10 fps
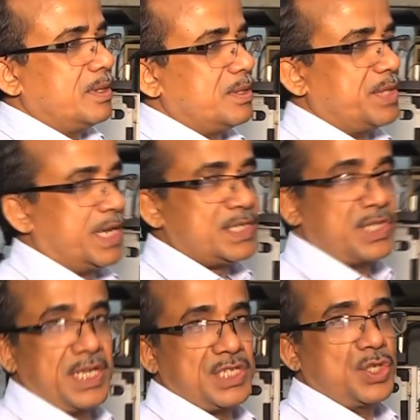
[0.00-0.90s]
There are
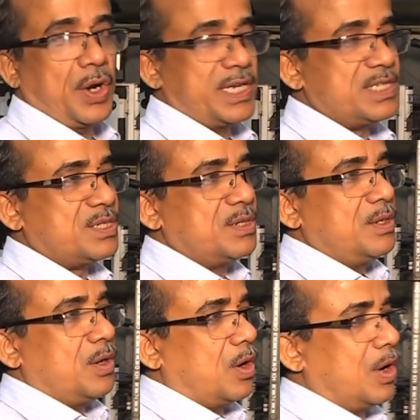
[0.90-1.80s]
6 joints,
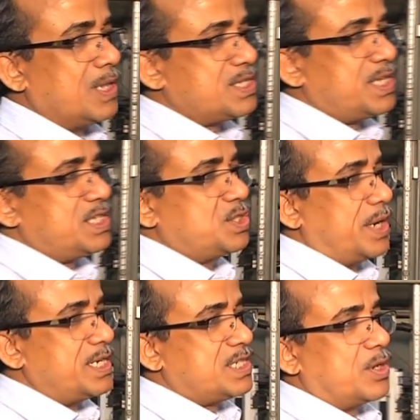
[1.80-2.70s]
all 6
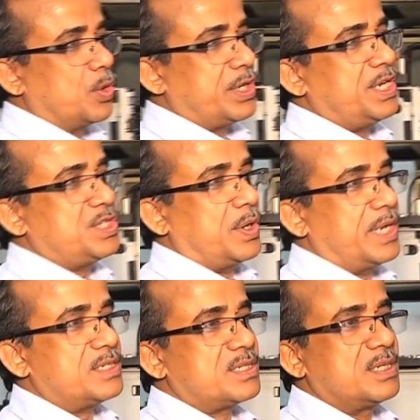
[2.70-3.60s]
joints are rotary
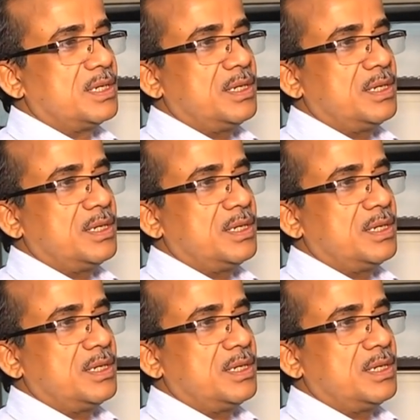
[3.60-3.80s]
joints